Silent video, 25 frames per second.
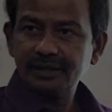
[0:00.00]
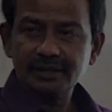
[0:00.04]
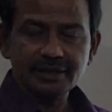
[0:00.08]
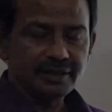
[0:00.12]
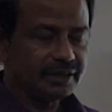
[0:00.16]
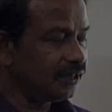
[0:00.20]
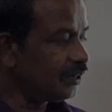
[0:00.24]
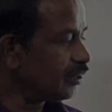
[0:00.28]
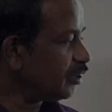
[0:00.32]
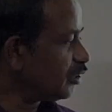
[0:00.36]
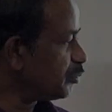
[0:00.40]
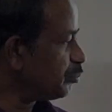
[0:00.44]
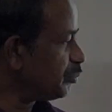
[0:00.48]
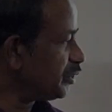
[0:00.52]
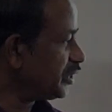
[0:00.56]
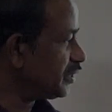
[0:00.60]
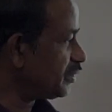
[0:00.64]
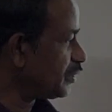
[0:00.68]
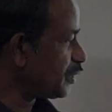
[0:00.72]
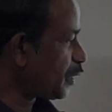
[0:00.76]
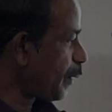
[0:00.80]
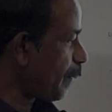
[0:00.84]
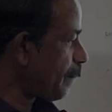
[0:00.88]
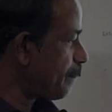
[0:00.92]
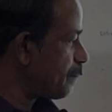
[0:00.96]
k
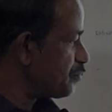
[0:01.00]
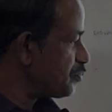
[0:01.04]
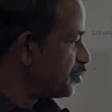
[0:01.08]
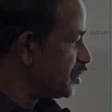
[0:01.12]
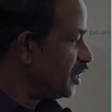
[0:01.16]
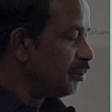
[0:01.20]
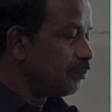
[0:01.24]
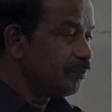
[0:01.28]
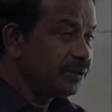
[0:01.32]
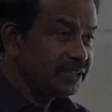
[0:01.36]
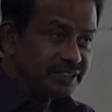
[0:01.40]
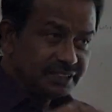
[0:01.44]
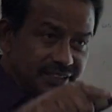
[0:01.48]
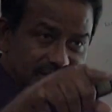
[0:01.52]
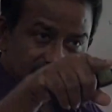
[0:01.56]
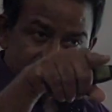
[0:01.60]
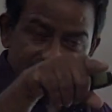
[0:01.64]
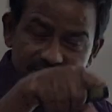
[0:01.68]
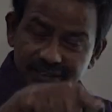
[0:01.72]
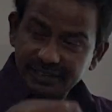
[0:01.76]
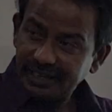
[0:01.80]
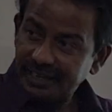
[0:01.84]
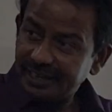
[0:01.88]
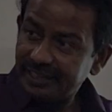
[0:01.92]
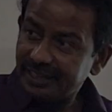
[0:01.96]
orbit. But this
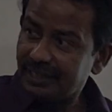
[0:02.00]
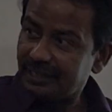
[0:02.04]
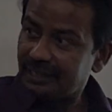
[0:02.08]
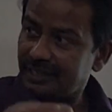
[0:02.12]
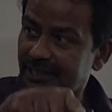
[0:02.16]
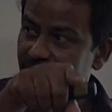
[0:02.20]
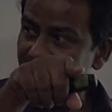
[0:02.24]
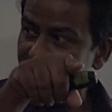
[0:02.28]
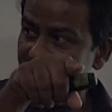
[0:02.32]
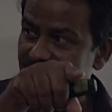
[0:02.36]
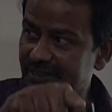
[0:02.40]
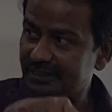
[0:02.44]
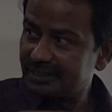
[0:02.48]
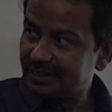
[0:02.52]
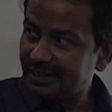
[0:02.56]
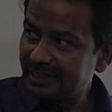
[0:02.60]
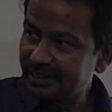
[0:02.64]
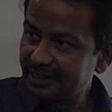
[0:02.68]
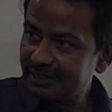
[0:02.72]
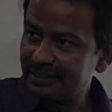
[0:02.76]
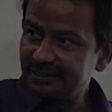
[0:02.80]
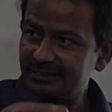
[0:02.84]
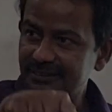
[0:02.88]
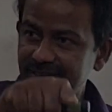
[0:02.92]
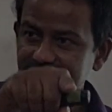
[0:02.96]
is the radial equation,
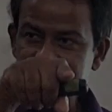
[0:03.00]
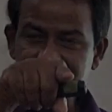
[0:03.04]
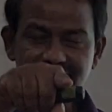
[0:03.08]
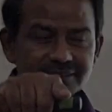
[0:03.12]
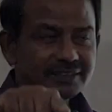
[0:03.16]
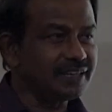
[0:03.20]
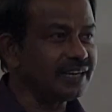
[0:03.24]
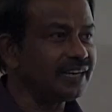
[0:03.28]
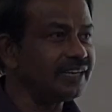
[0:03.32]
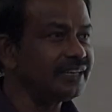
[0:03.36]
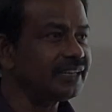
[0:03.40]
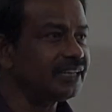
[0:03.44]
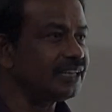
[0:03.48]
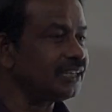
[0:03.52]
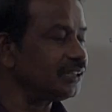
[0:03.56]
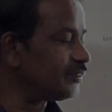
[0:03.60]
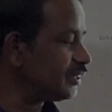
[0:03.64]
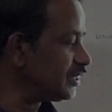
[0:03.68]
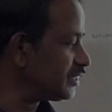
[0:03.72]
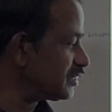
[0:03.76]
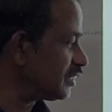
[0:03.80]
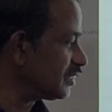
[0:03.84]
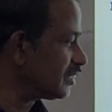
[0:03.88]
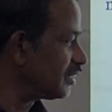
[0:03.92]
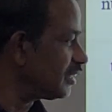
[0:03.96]
correct? This is radial
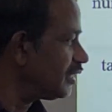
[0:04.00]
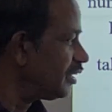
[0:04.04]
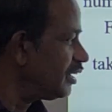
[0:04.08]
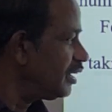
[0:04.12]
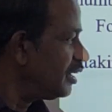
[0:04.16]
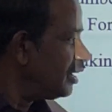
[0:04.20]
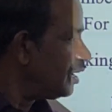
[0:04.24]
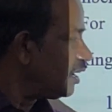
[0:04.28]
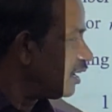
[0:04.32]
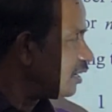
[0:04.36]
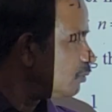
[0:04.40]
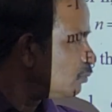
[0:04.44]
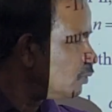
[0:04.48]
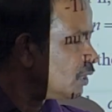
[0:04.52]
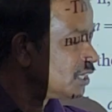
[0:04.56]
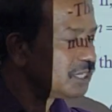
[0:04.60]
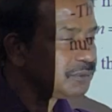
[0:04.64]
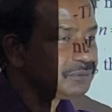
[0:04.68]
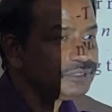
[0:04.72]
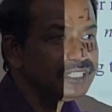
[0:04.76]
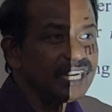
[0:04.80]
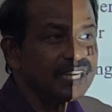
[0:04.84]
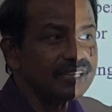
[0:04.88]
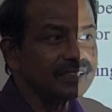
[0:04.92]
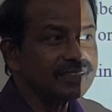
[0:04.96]
equation. And what
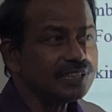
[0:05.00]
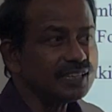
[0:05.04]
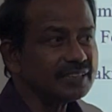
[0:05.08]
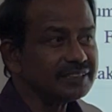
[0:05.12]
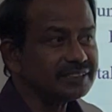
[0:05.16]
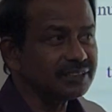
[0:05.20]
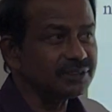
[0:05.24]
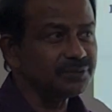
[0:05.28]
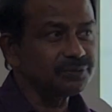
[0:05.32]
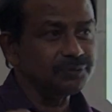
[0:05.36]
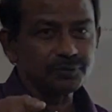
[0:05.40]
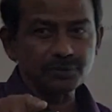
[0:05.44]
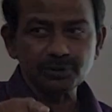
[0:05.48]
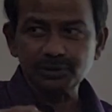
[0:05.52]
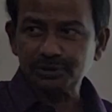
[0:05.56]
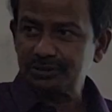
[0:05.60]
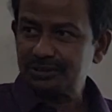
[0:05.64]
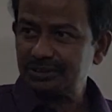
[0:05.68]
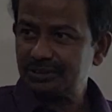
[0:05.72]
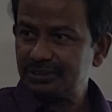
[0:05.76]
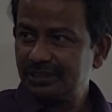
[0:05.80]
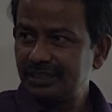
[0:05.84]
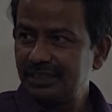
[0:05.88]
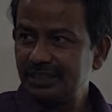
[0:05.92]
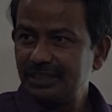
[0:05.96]
are the attractive
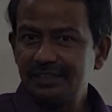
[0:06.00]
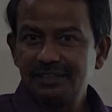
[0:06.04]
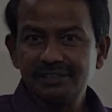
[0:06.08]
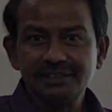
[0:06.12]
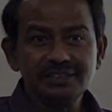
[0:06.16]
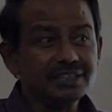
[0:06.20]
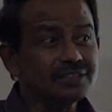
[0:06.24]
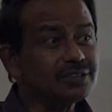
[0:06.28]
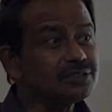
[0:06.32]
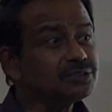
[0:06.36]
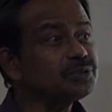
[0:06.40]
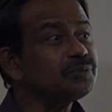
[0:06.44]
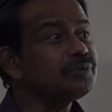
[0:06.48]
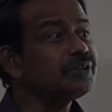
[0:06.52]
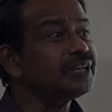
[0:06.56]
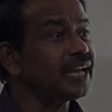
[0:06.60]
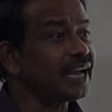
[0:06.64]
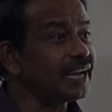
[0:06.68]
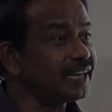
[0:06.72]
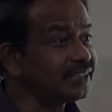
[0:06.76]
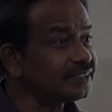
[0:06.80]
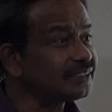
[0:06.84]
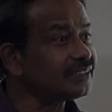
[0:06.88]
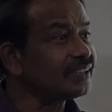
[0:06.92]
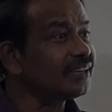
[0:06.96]
force? That also will
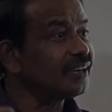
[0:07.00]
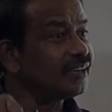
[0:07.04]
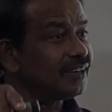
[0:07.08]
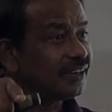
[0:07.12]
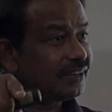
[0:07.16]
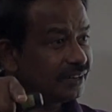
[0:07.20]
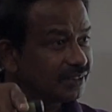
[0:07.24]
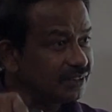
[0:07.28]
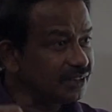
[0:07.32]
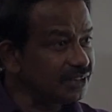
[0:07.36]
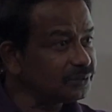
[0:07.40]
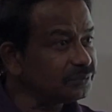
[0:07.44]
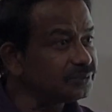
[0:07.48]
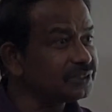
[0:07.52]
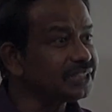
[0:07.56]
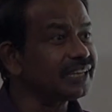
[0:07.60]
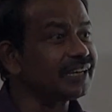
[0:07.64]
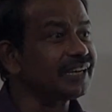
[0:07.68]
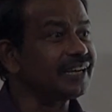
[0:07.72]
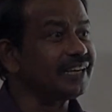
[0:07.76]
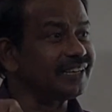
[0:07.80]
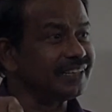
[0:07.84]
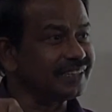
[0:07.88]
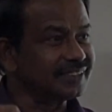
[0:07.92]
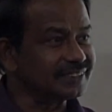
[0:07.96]
act along with the
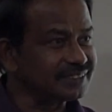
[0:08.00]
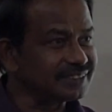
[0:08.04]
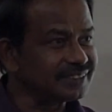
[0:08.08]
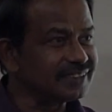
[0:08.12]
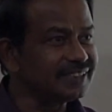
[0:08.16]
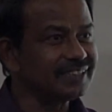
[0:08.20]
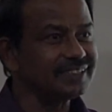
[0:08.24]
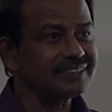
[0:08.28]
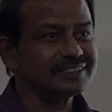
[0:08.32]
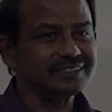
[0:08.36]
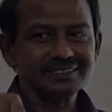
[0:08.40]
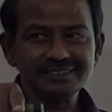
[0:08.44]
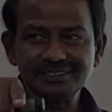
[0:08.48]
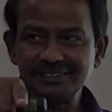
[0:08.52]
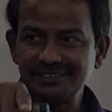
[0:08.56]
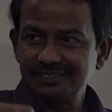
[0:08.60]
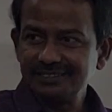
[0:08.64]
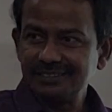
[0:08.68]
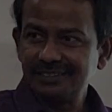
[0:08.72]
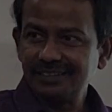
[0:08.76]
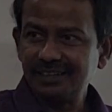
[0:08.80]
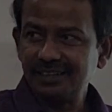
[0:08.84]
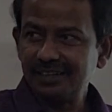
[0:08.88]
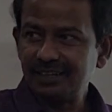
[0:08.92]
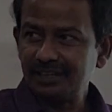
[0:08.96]
radius, correct?
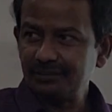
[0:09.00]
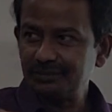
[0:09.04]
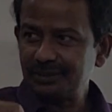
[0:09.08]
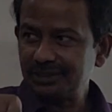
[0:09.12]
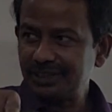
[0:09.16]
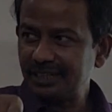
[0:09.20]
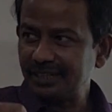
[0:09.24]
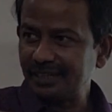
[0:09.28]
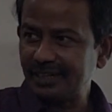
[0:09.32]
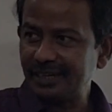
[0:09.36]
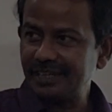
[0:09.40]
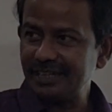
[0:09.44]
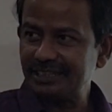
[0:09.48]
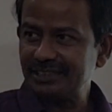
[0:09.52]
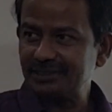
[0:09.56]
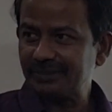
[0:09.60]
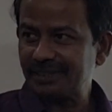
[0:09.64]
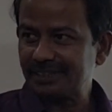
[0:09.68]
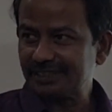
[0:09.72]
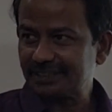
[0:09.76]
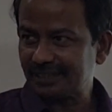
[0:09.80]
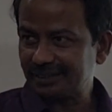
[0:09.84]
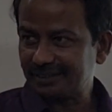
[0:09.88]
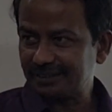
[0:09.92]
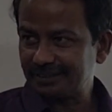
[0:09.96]
Along with the radius
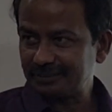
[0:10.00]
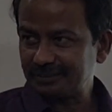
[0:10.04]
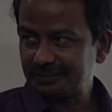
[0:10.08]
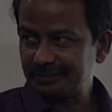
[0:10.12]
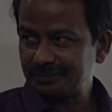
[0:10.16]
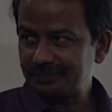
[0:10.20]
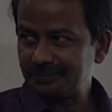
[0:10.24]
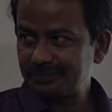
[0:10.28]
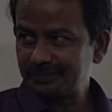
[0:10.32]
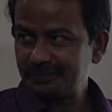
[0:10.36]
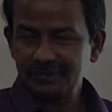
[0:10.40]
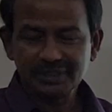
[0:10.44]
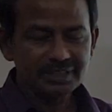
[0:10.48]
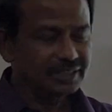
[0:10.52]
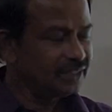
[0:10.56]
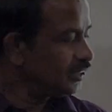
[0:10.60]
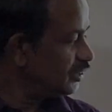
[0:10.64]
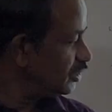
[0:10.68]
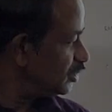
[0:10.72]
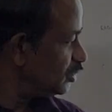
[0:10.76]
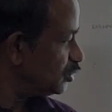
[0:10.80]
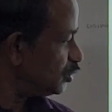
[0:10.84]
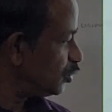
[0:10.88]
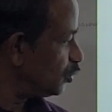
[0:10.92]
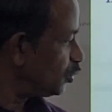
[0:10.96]
vector.
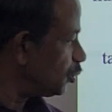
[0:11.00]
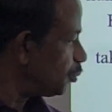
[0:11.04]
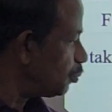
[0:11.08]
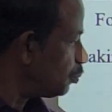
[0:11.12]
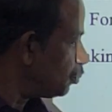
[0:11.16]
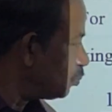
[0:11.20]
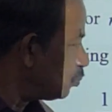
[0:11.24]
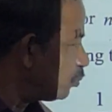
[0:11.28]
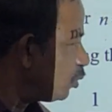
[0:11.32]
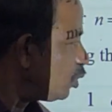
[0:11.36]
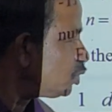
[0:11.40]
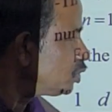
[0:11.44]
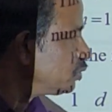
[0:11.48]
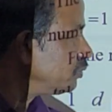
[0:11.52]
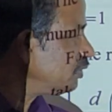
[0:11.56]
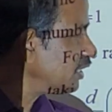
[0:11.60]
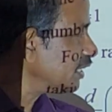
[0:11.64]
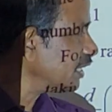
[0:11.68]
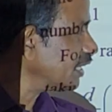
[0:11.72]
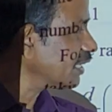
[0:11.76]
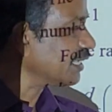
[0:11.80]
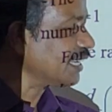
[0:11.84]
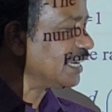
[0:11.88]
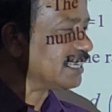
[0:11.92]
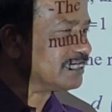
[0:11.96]
So both will
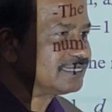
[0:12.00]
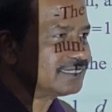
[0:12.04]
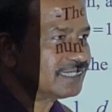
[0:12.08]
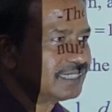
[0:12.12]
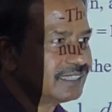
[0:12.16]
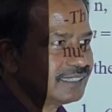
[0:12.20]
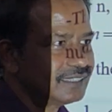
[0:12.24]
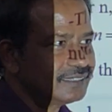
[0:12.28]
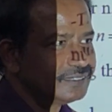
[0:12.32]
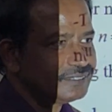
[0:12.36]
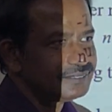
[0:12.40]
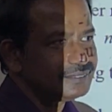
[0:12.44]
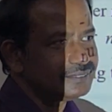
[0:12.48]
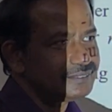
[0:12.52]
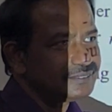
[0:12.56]
get cancelled.